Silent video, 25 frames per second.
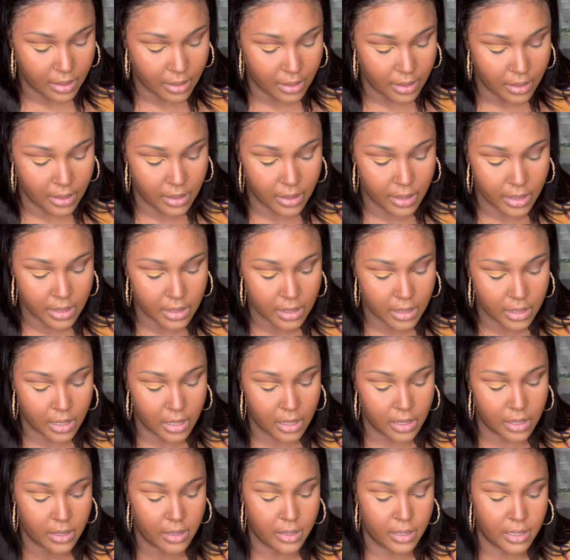next
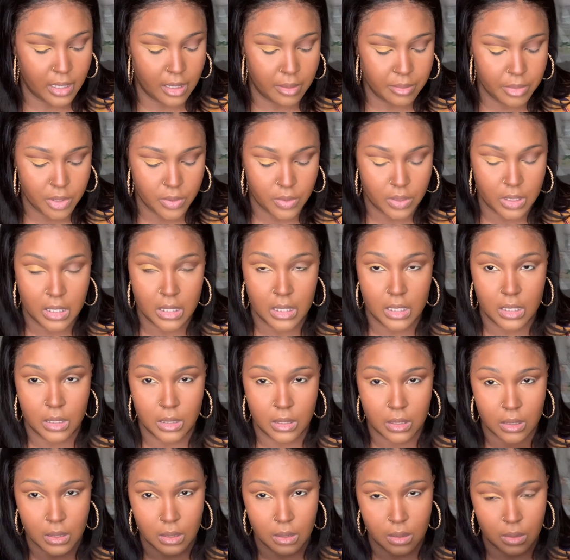color. And I'm using this
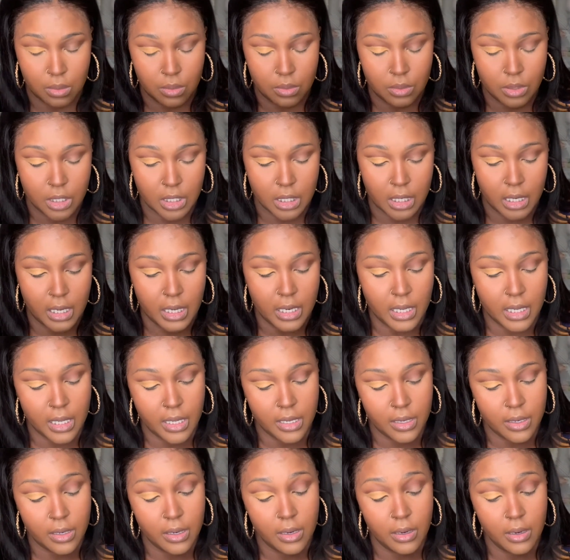gold shade
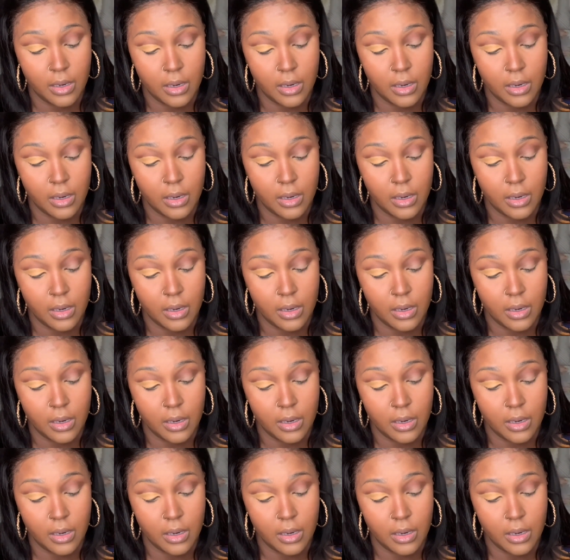here,